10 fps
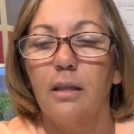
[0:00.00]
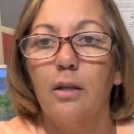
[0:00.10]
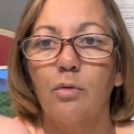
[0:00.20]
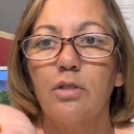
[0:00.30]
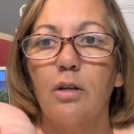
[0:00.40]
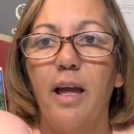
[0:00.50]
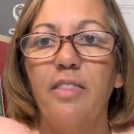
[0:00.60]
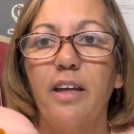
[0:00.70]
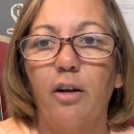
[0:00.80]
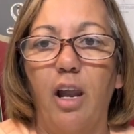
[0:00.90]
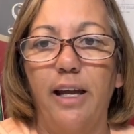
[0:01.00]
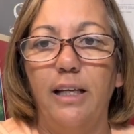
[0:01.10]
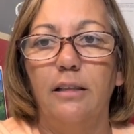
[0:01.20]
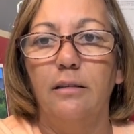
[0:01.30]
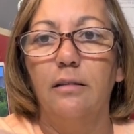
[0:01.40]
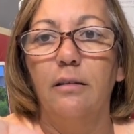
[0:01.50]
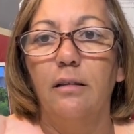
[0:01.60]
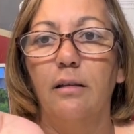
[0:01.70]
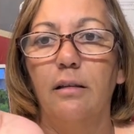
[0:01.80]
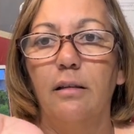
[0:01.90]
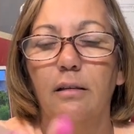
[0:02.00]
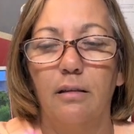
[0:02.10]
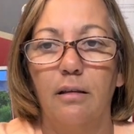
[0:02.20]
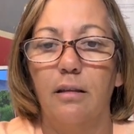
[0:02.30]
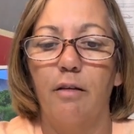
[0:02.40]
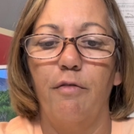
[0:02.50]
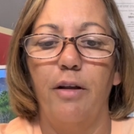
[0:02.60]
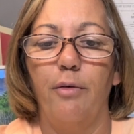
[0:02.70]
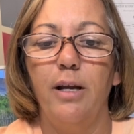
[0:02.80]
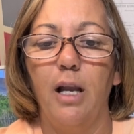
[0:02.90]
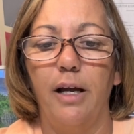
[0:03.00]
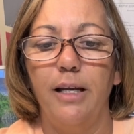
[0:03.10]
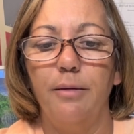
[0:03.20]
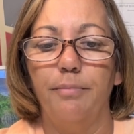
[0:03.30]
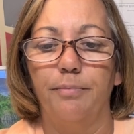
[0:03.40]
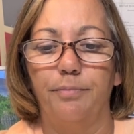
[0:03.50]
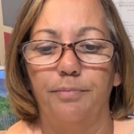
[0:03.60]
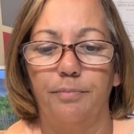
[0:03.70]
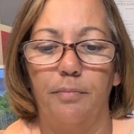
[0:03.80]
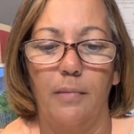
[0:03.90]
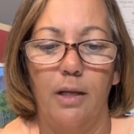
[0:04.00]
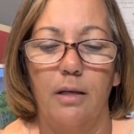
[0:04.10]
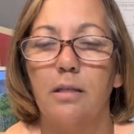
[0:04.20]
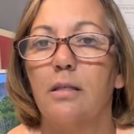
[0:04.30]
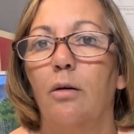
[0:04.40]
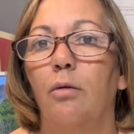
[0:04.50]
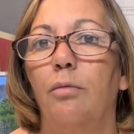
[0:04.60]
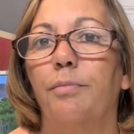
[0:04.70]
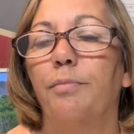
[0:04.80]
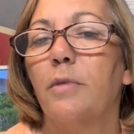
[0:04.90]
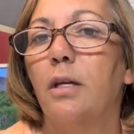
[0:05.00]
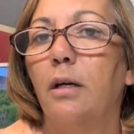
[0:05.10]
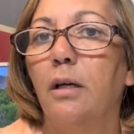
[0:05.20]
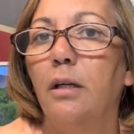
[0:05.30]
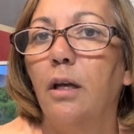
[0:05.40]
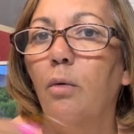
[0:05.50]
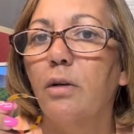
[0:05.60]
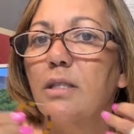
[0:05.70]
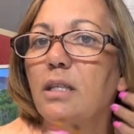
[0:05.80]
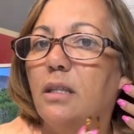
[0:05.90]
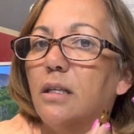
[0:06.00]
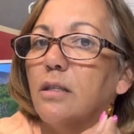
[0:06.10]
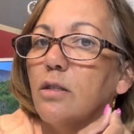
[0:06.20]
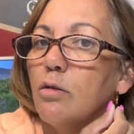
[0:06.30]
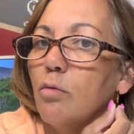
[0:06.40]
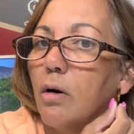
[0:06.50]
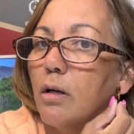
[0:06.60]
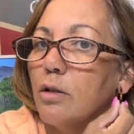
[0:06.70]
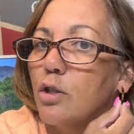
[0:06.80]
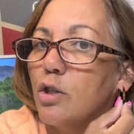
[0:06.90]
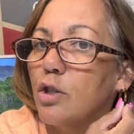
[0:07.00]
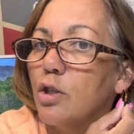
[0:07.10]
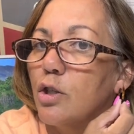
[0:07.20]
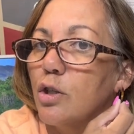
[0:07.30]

Those, and they're light. They're very light. So, y'all want to see these two watch.